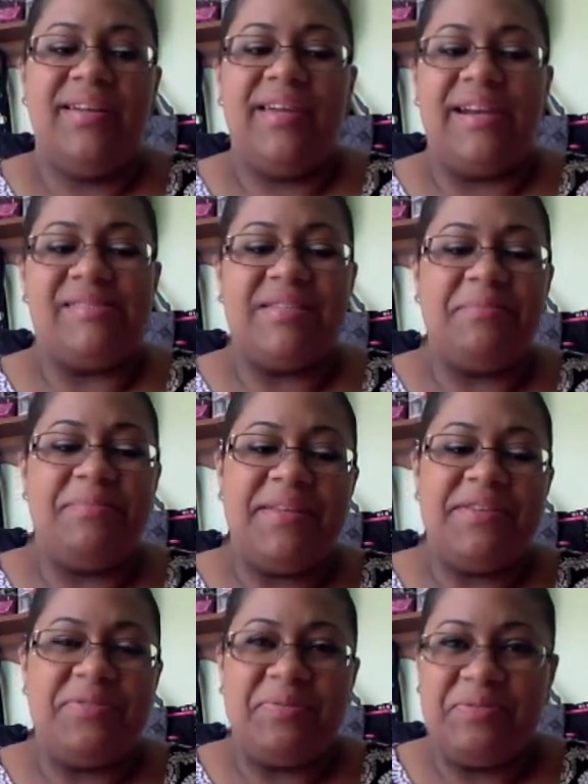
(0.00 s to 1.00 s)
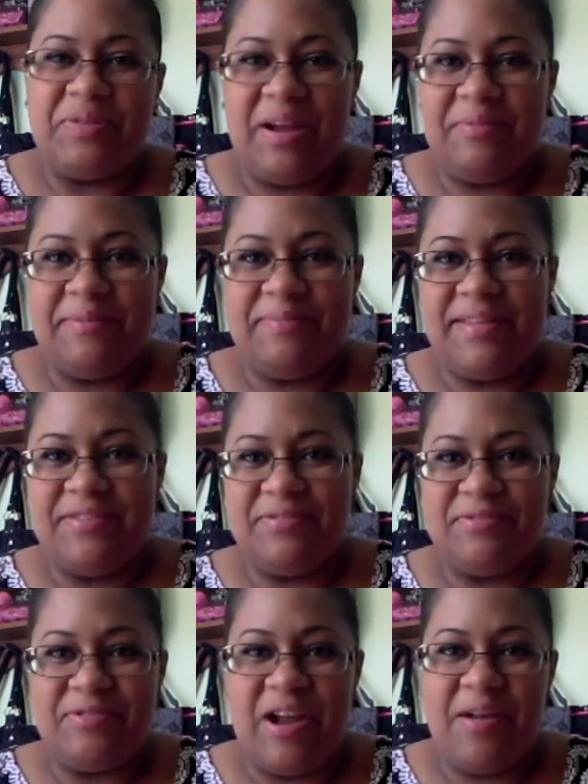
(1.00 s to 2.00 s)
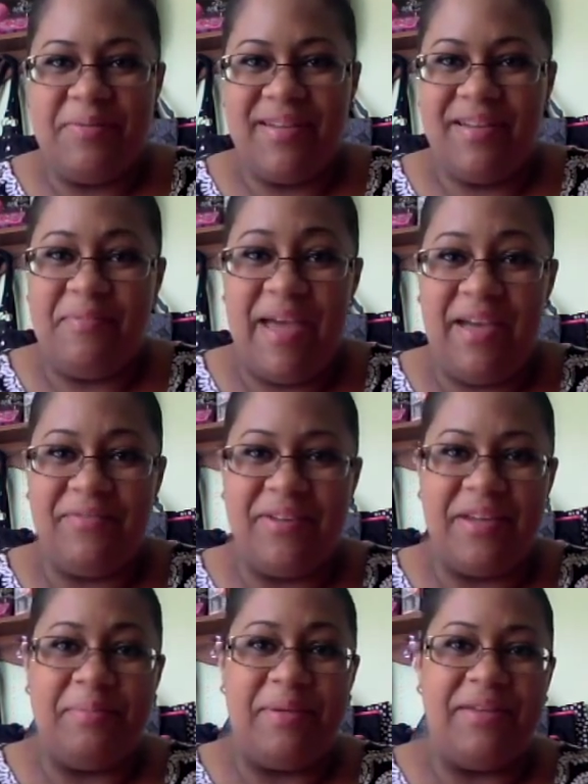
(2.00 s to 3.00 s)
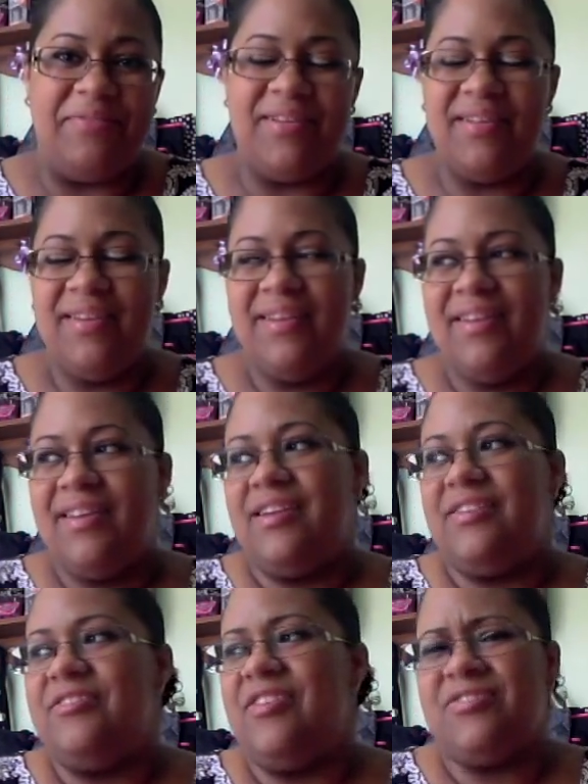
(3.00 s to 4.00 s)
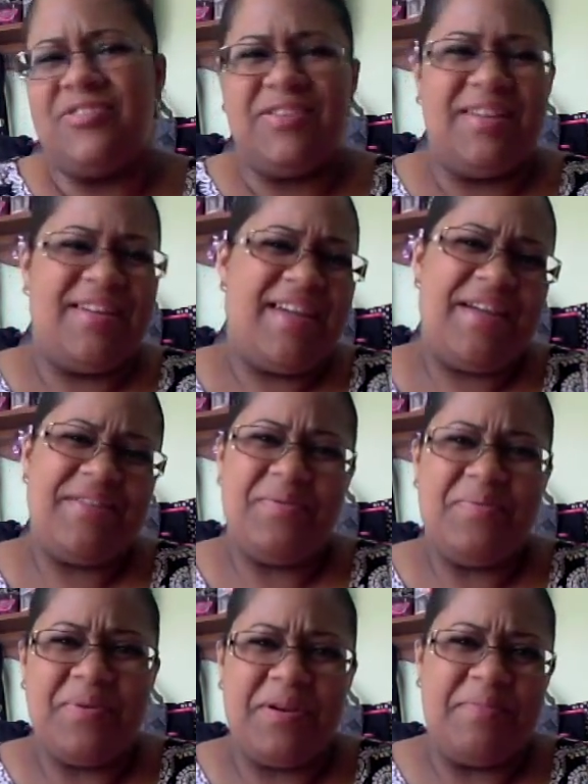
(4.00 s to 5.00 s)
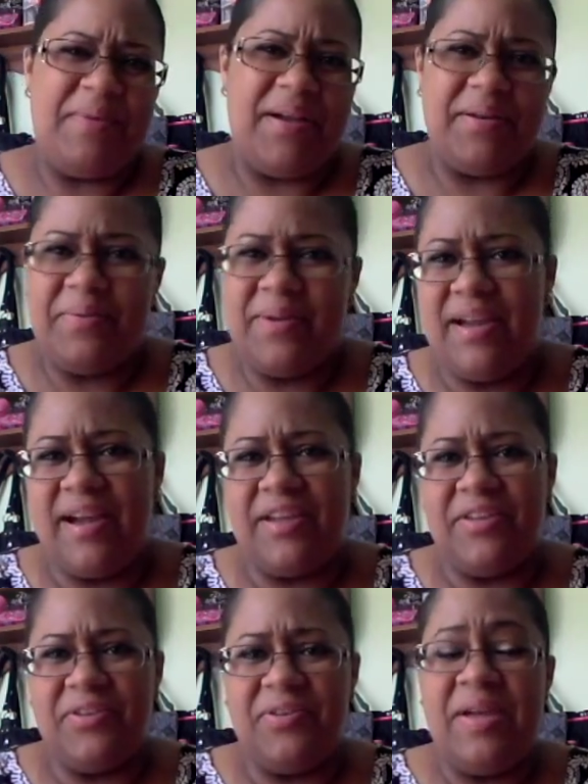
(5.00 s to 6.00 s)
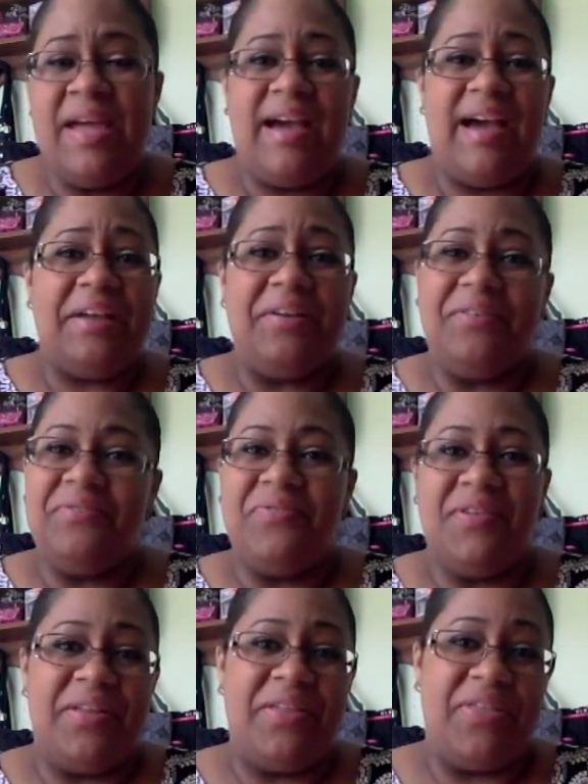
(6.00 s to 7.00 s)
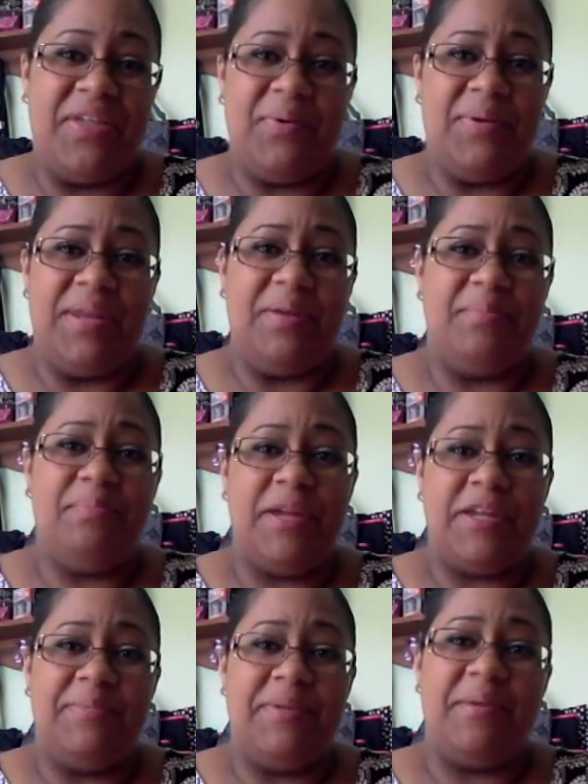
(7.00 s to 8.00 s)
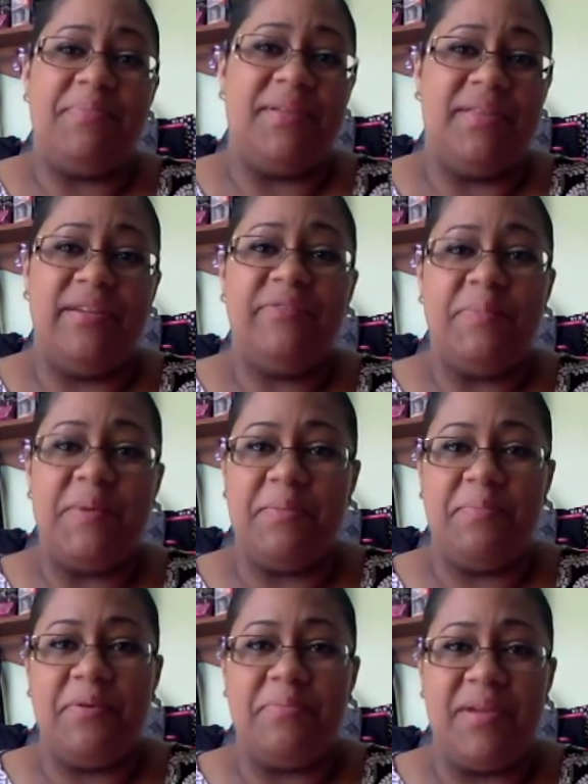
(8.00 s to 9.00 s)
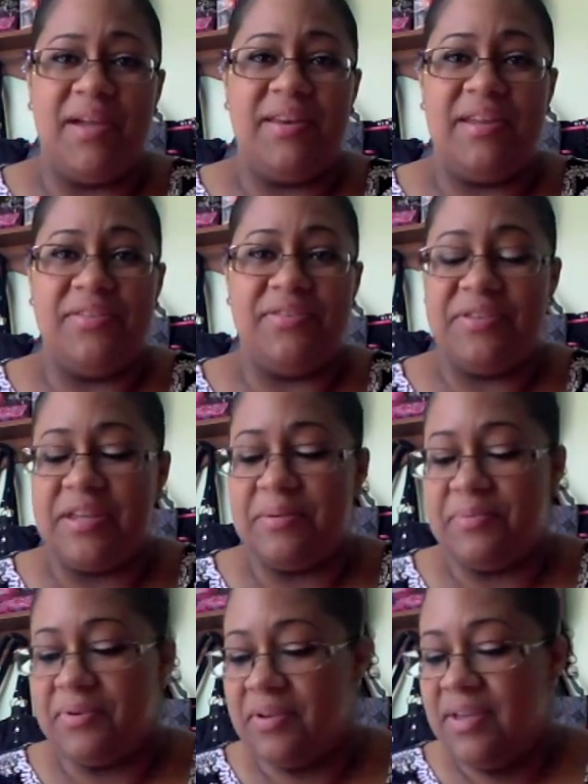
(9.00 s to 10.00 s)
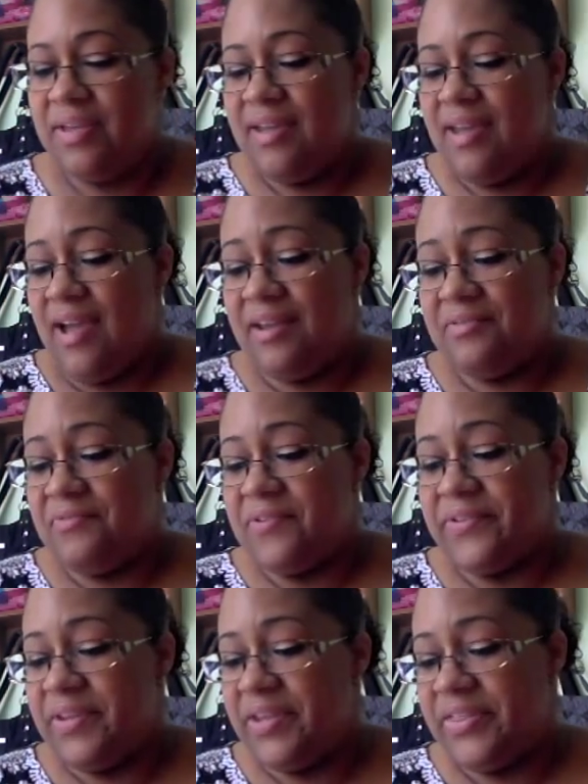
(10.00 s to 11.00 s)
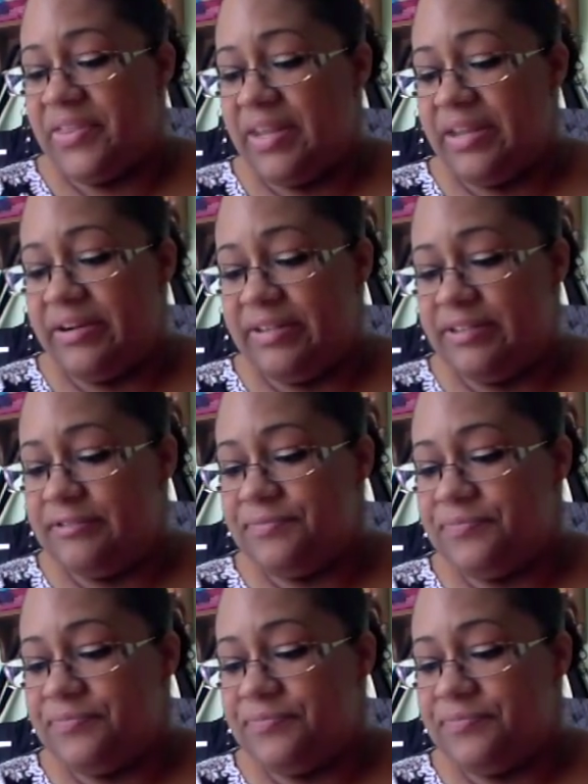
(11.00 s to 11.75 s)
and I was like, "Please don't drop me, please don't drop me, I'm heavy, I'm heavy." And the doctor was like, "Yeah, don't worry about it, we got you." I couldn't feel a thing when they picked me up and lifted me and put me on the other table. I didn't feel nothing at all.